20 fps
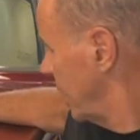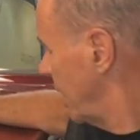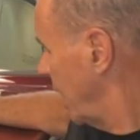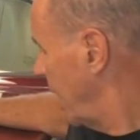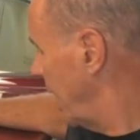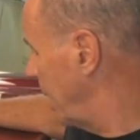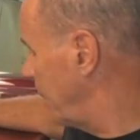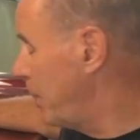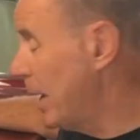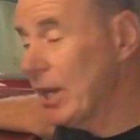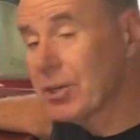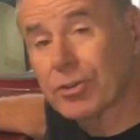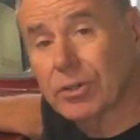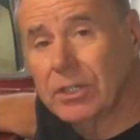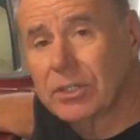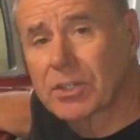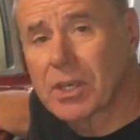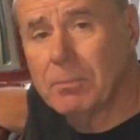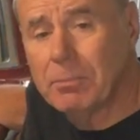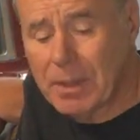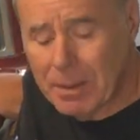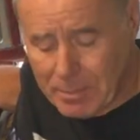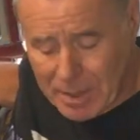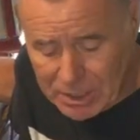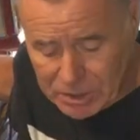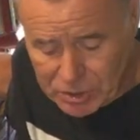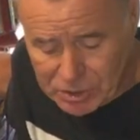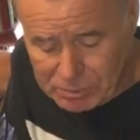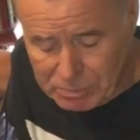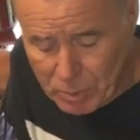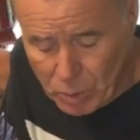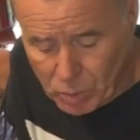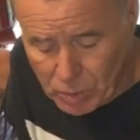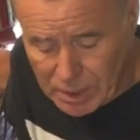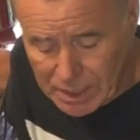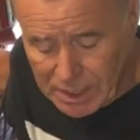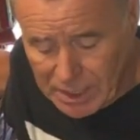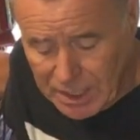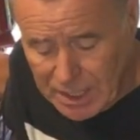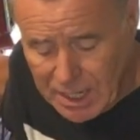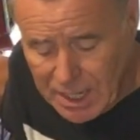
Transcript: batteries can be much smaller,